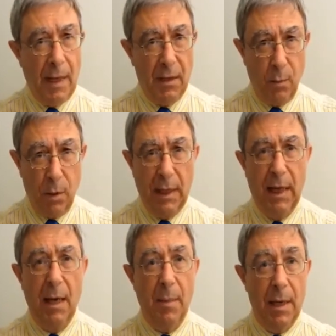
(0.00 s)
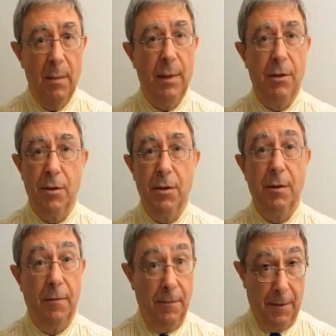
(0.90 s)
is bringing up
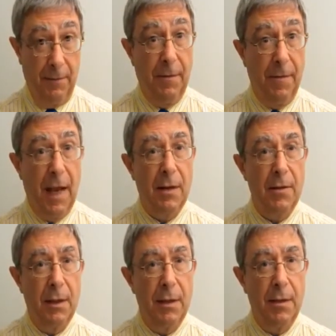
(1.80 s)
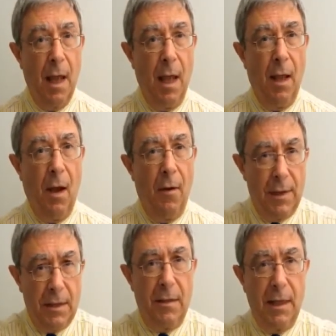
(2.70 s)
images, vivid fantasies,
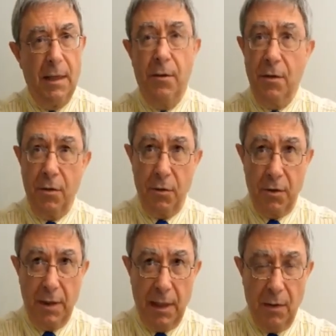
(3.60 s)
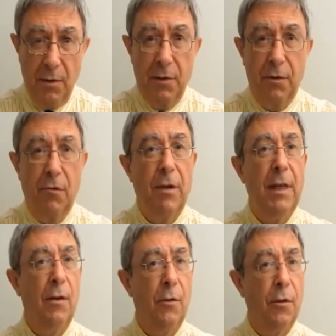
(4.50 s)
of these things that you're seeing on the
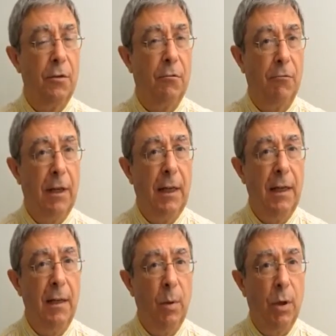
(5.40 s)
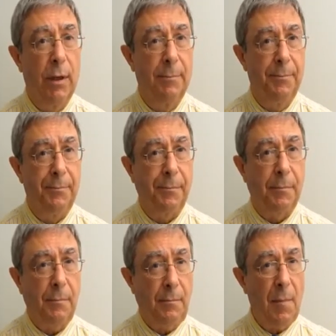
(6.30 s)
screen or that you're reading in the book,
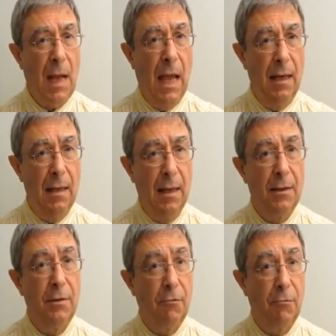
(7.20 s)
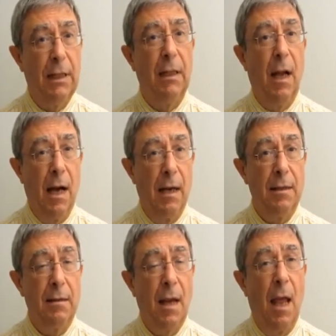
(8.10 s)
and it doesn't
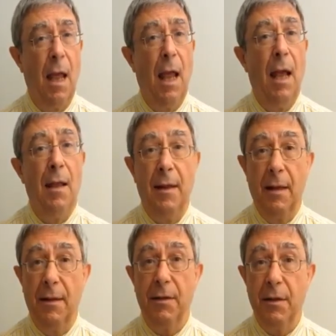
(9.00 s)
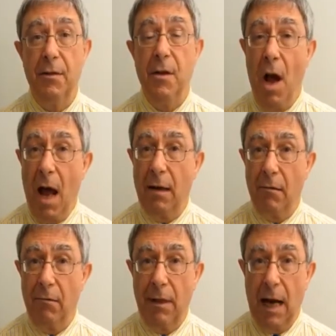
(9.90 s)
realize that this is not
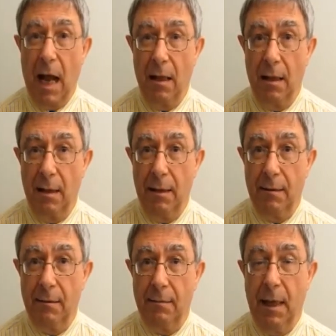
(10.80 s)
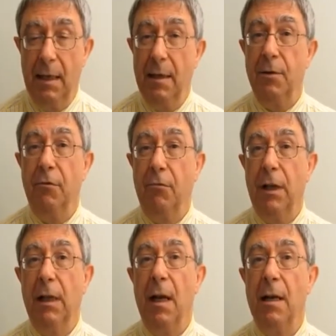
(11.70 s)
reality. It doesn't
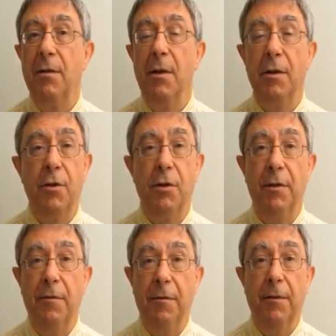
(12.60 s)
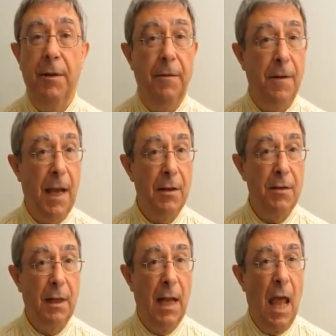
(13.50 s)
realize that it's just a vivid
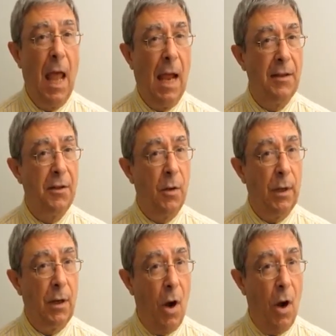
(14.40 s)
fantasy. And so it